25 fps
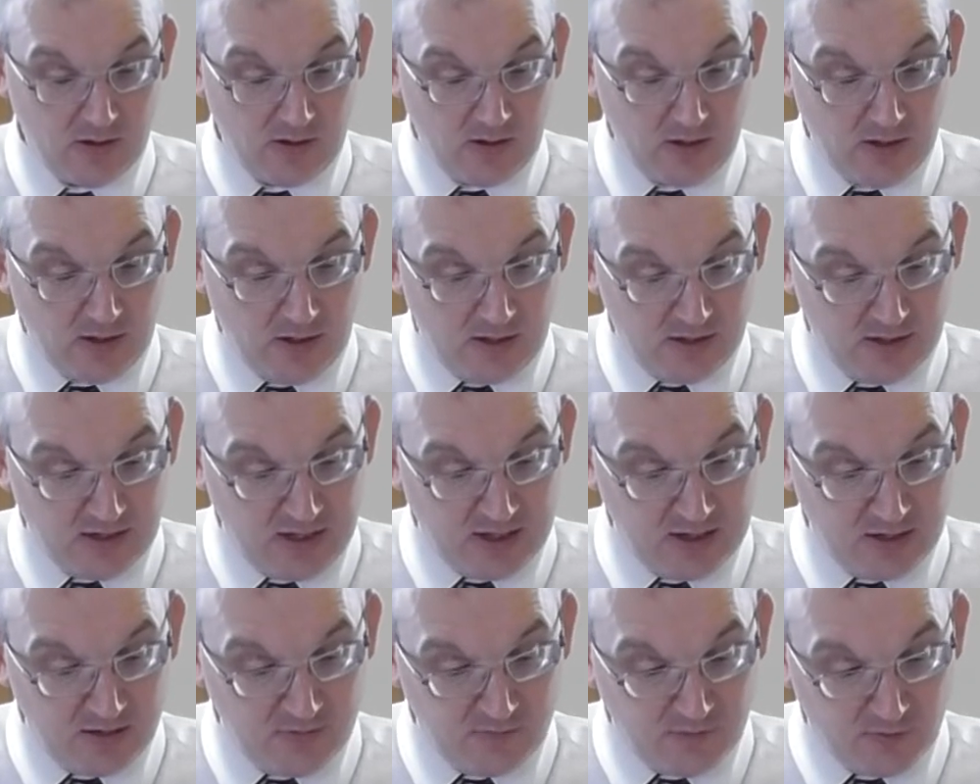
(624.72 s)
And
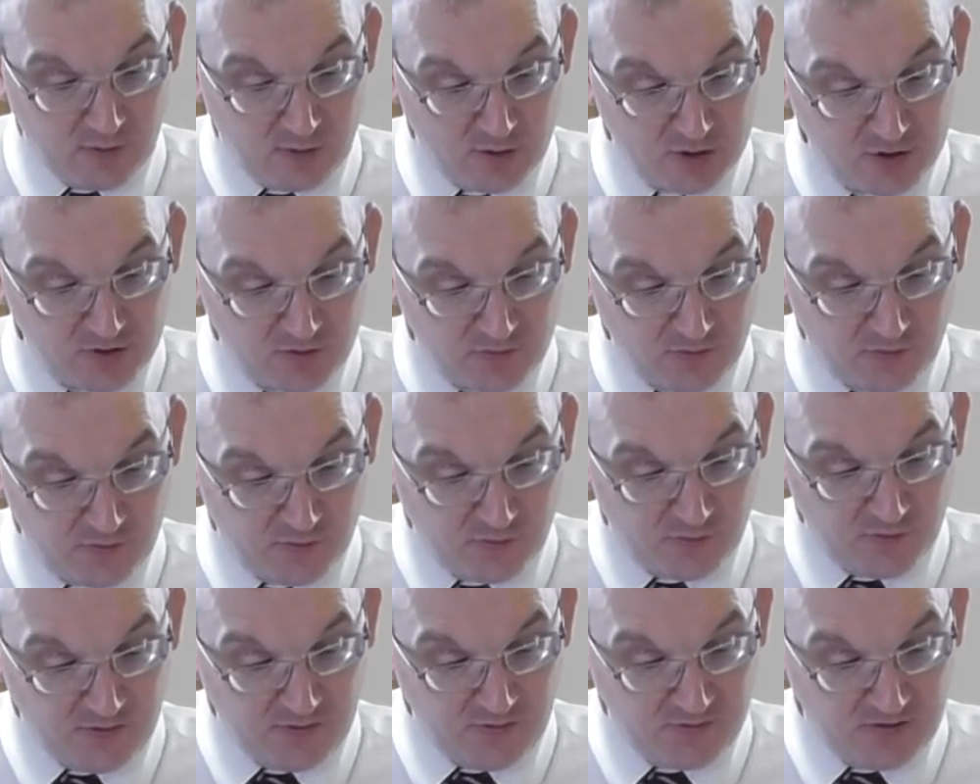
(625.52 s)
then in verse
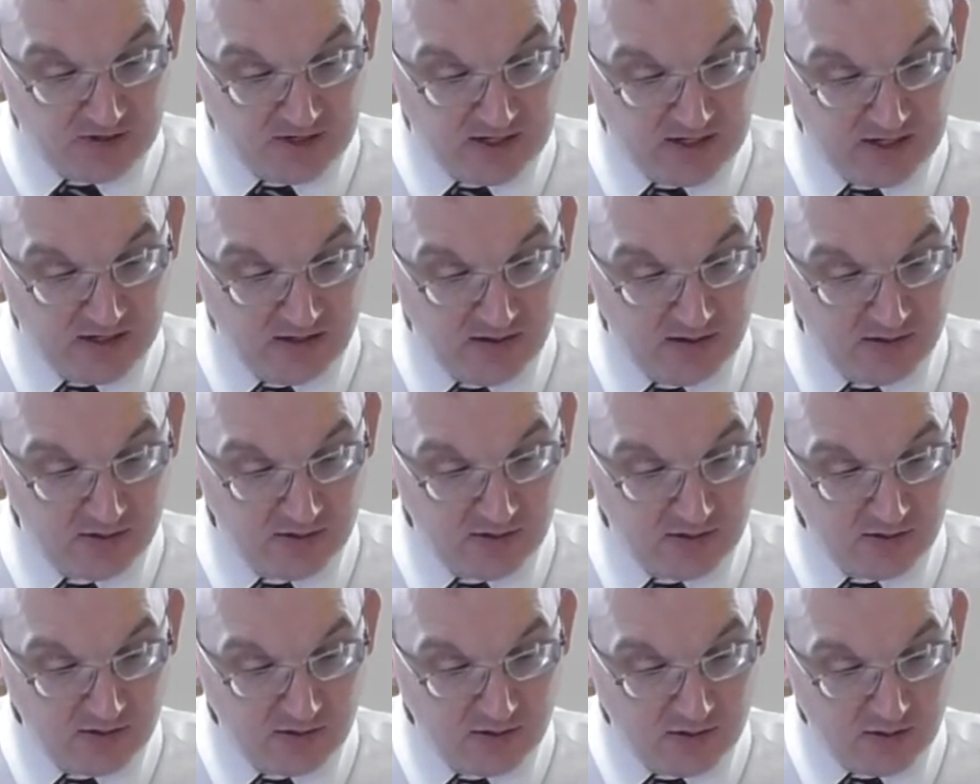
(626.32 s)
15,
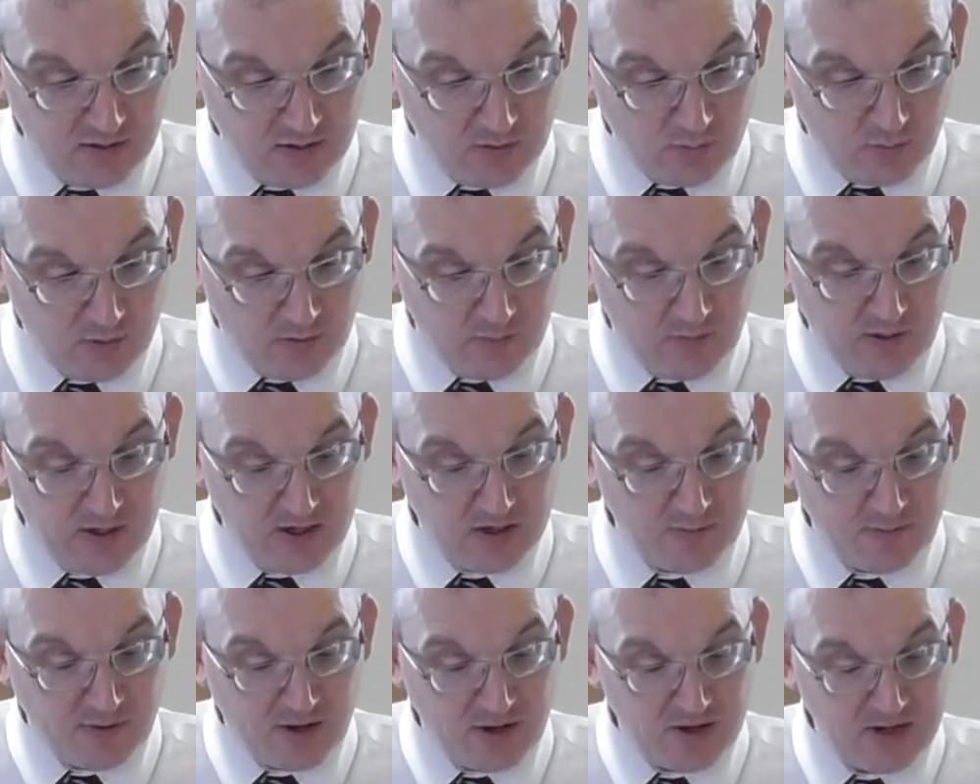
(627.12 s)
we read
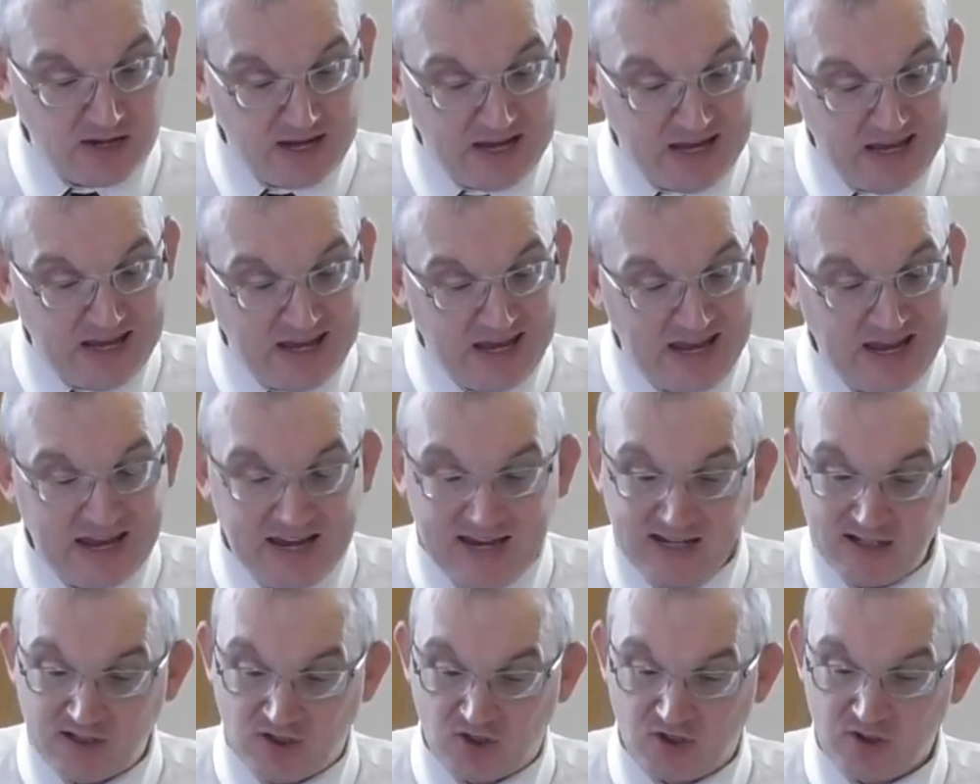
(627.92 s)
about
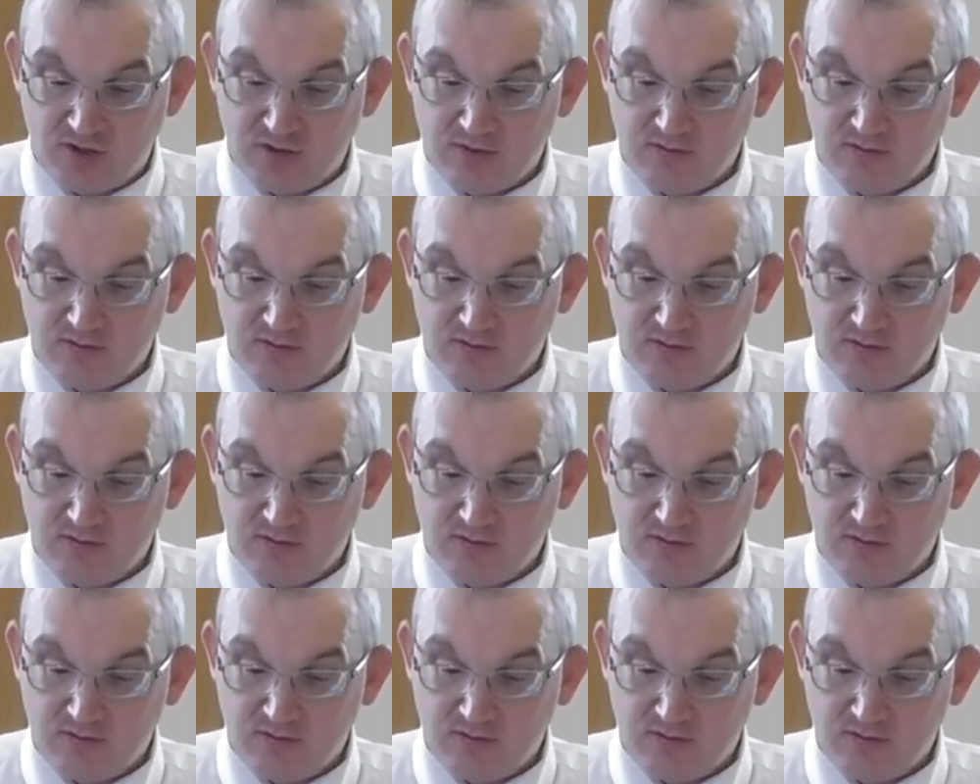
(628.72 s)
heads.